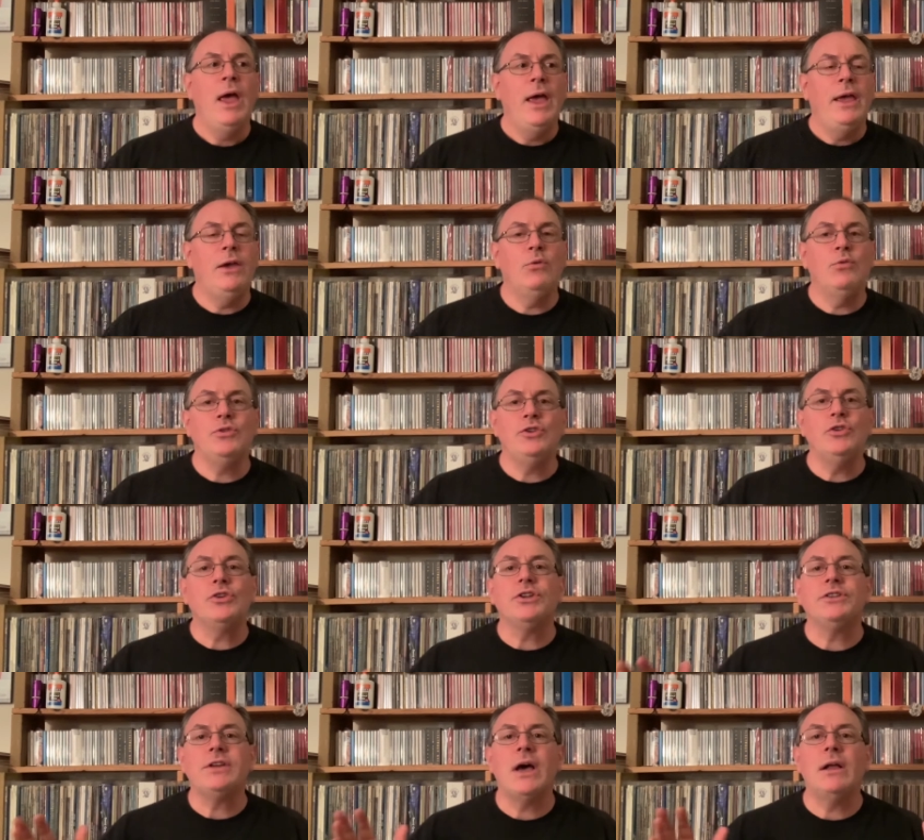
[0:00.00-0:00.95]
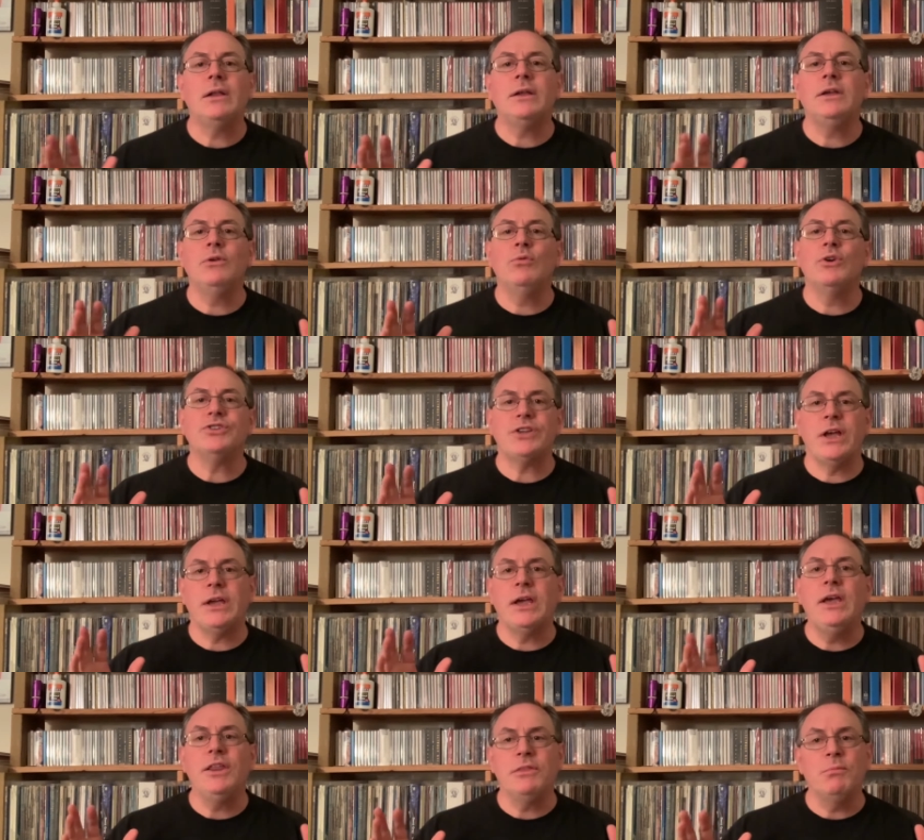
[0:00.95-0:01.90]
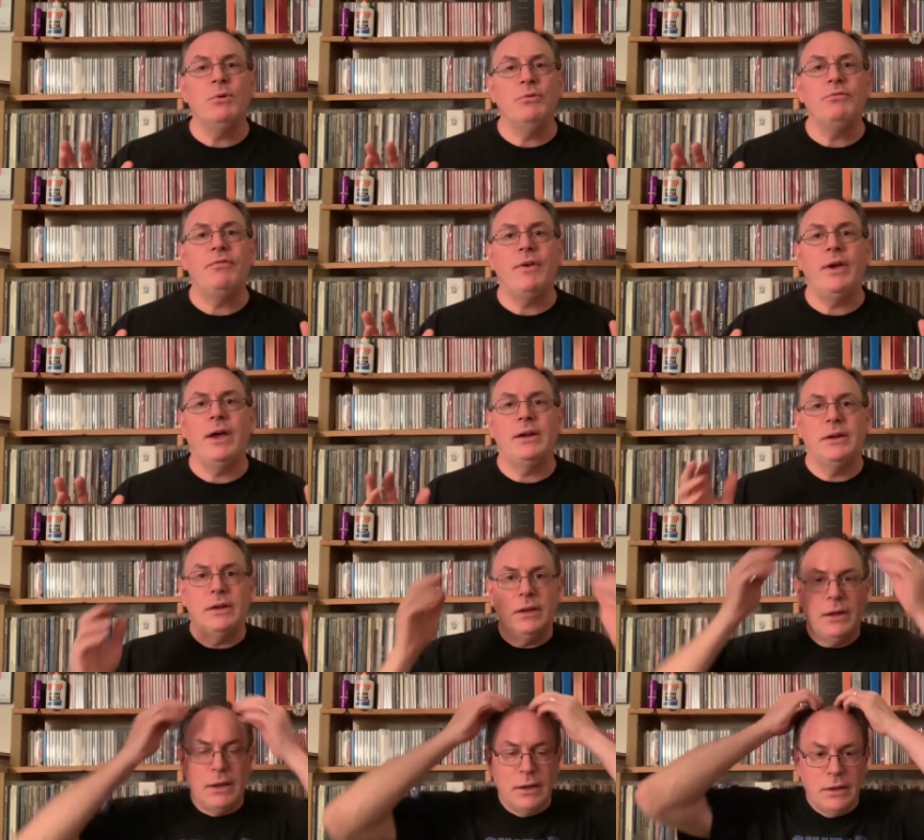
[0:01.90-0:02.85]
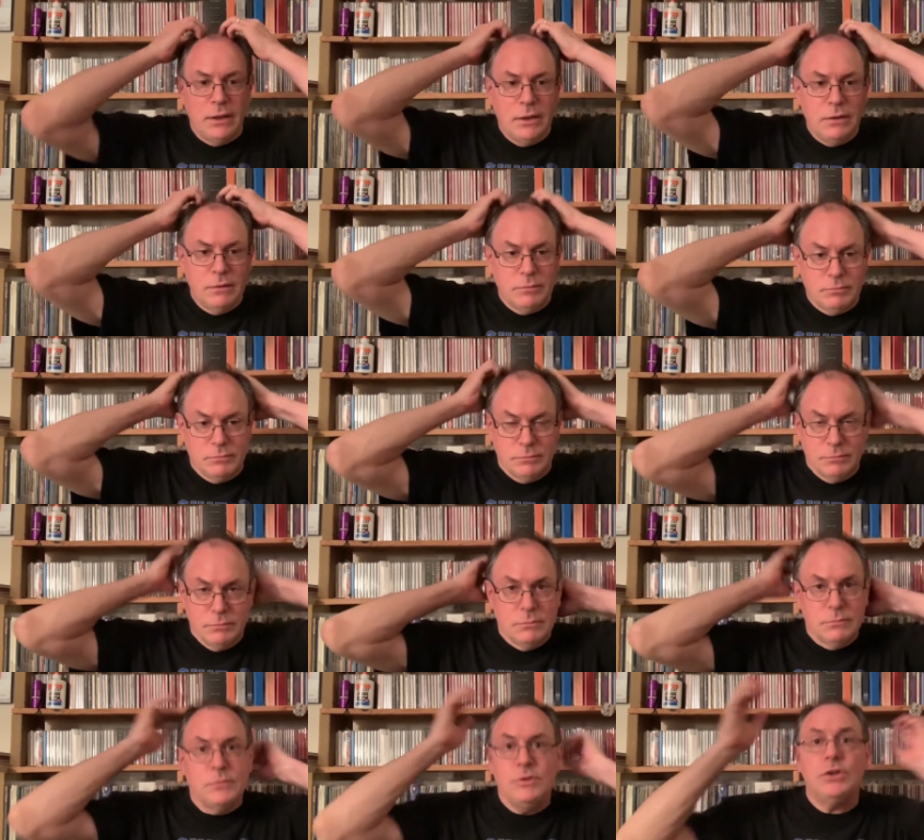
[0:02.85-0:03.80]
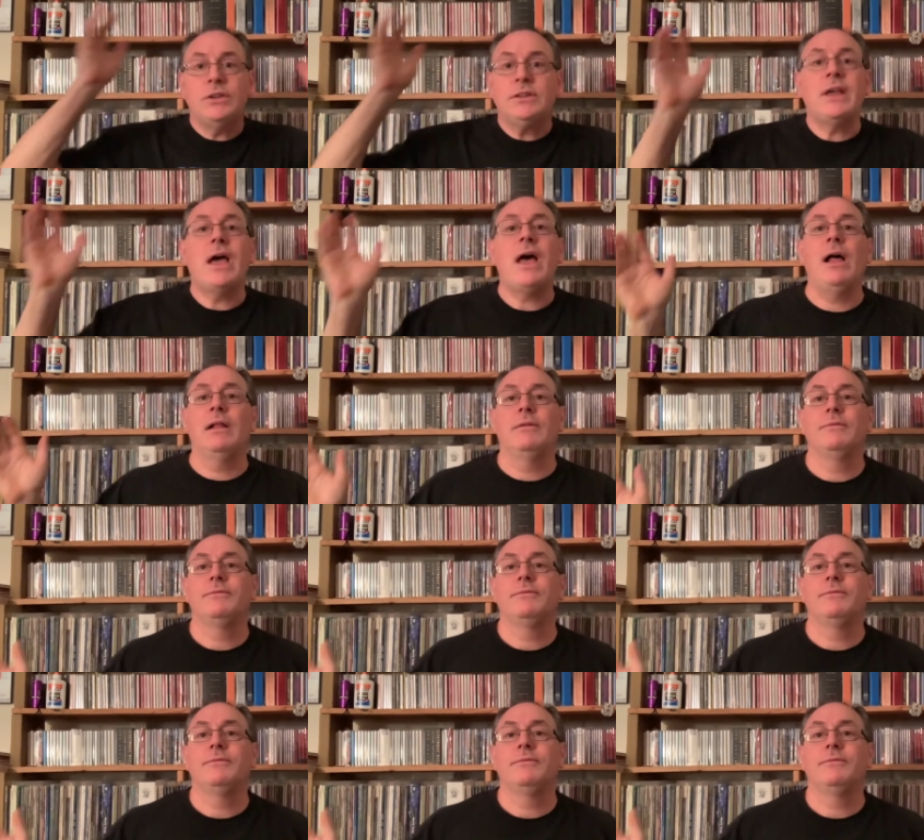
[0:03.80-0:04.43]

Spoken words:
You could tell he was a Keith Moon fan. You could tell,